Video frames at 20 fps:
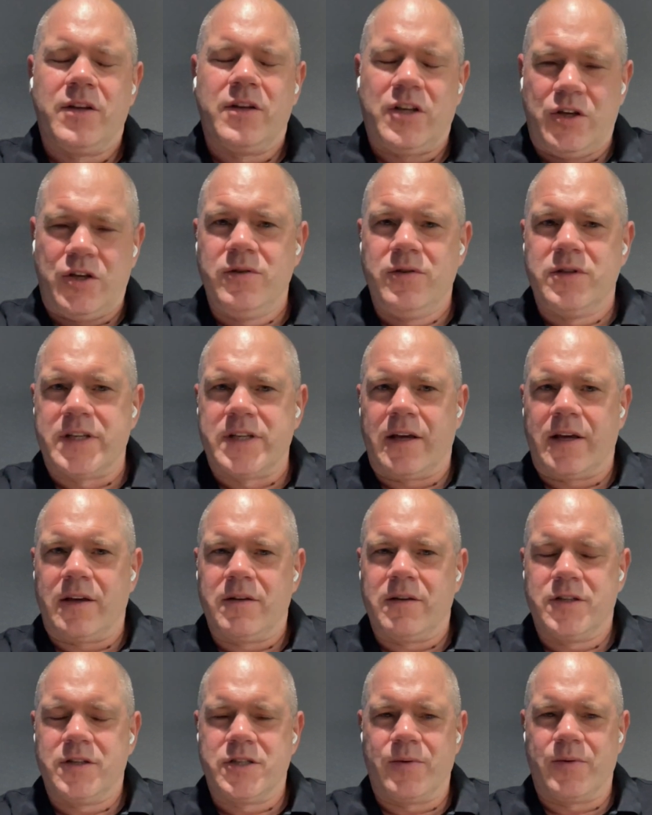
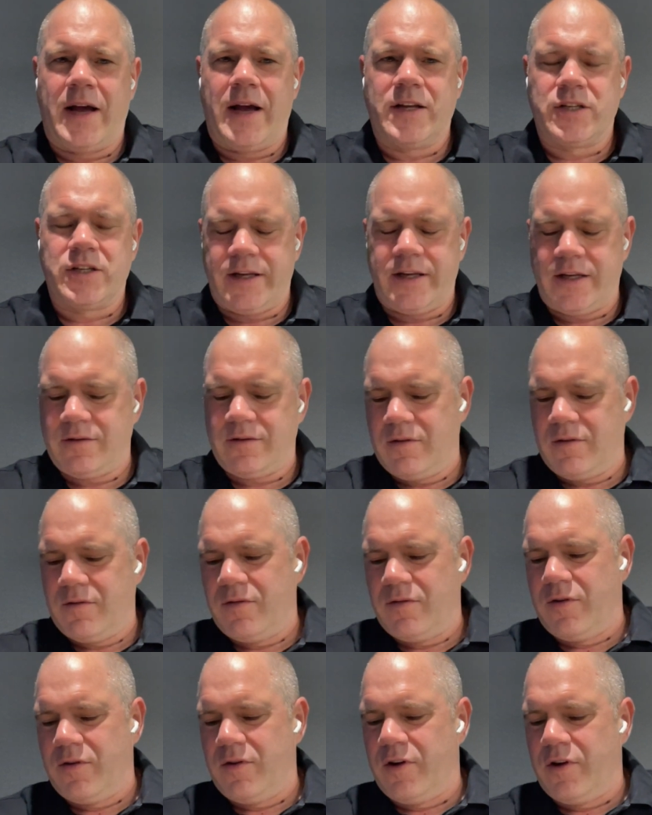using to actually
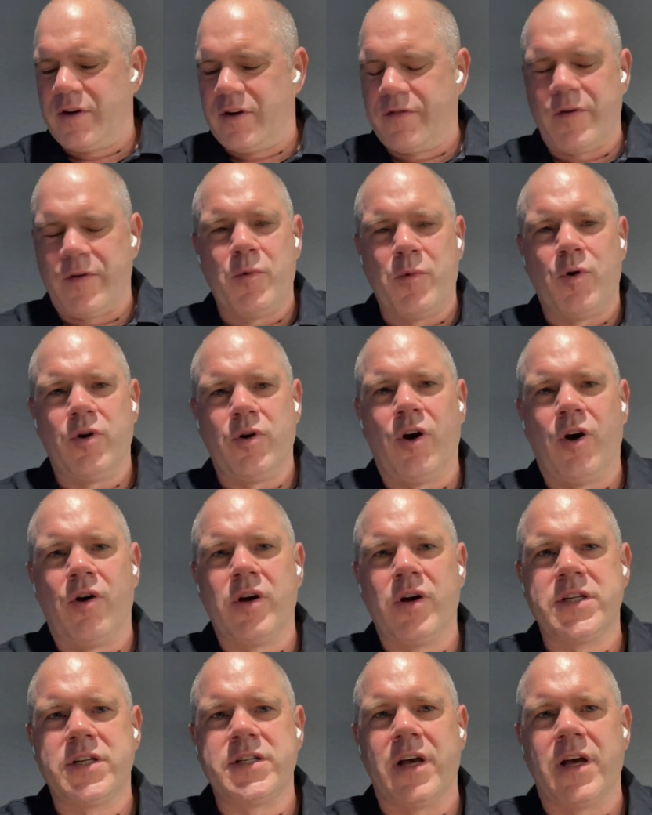look for more
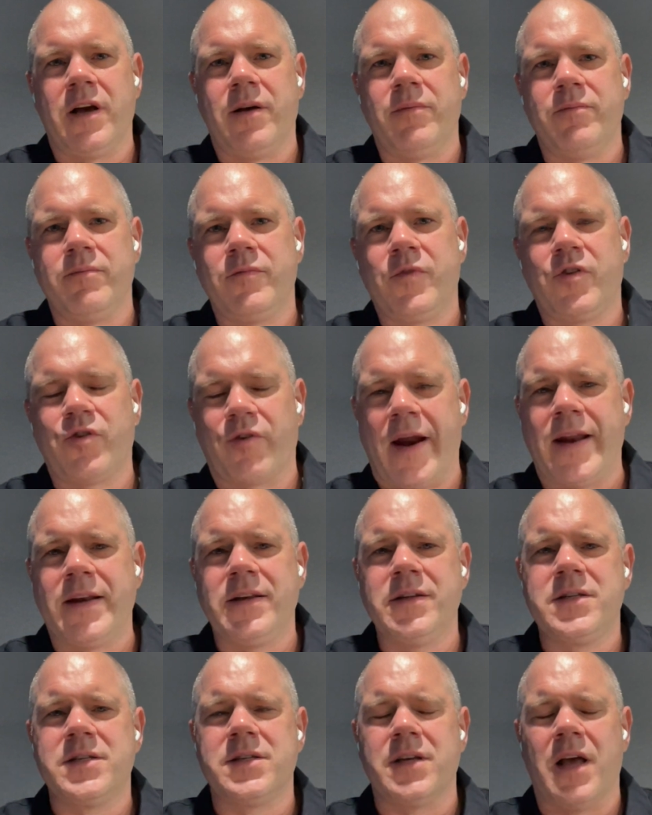longer term
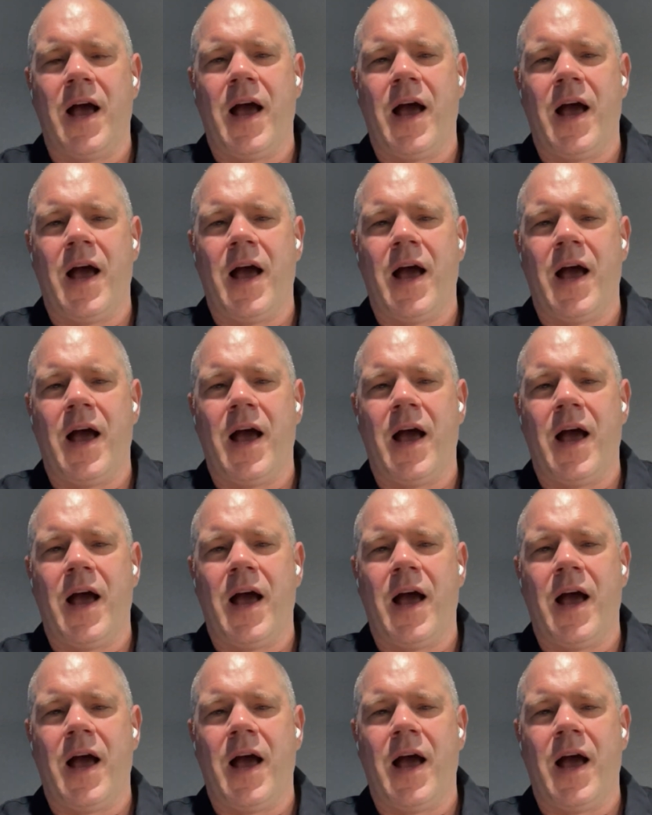trends,